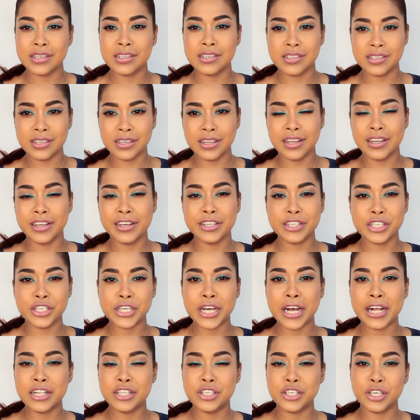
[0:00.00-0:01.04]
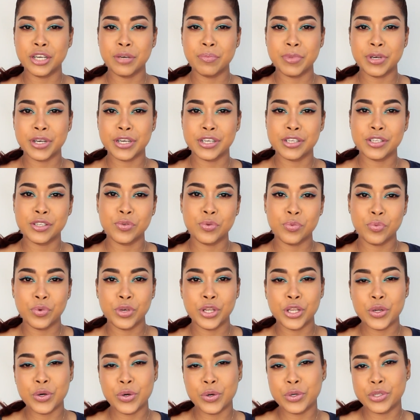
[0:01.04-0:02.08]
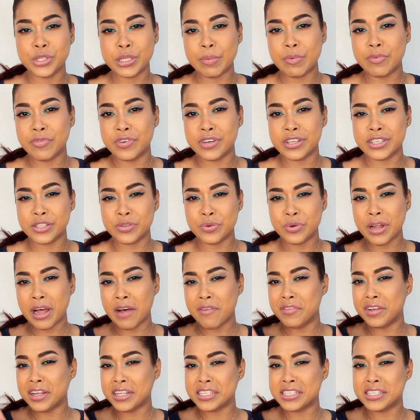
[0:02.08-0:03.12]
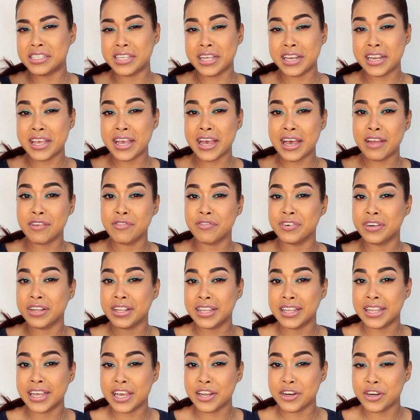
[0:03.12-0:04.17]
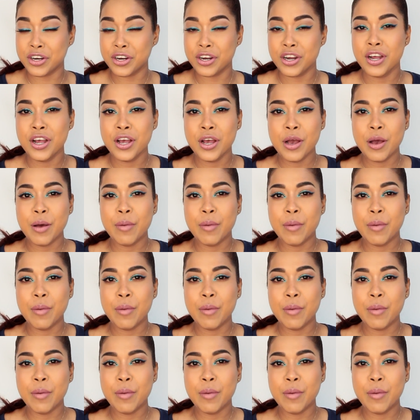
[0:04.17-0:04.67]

it's still a little challenging because we know some of us don't have that steady hand for that liner,